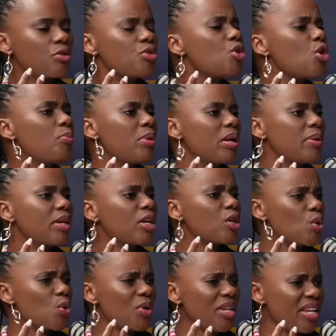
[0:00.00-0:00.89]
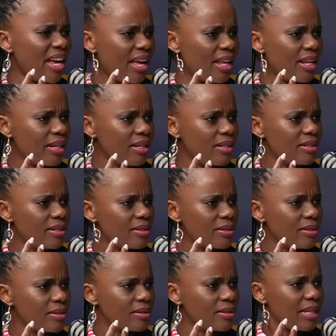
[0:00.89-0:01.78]
no, baby, get
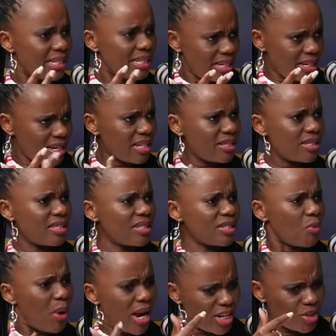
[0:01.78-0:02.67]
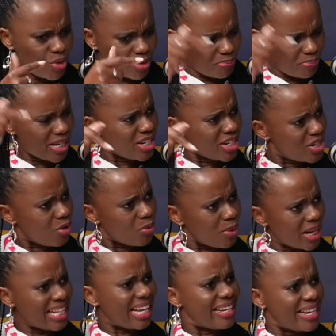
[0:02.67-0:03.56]
mm. That's a narcissist. Why you pindi
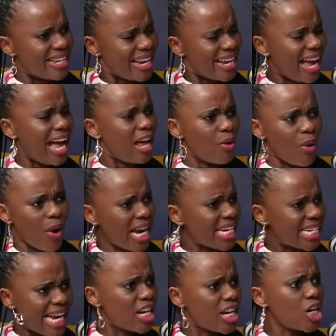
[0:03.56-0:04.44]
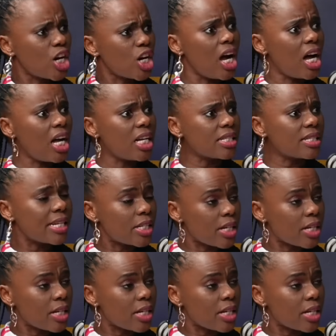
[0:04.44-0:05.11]
lenyalo at any cost, at